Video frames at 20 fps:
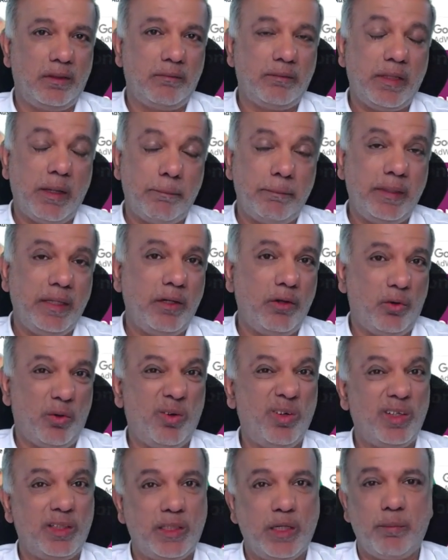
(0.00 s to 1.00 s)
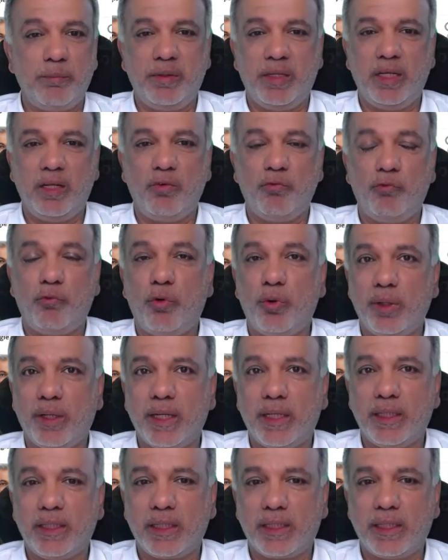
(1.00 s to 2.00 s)
thumbnail or a thumbnail won't
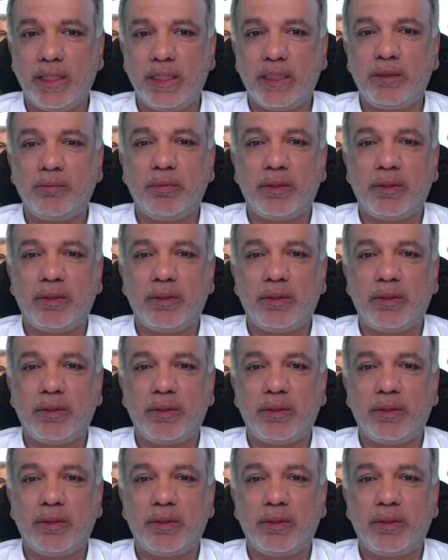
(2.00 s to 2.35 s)
get the clicks,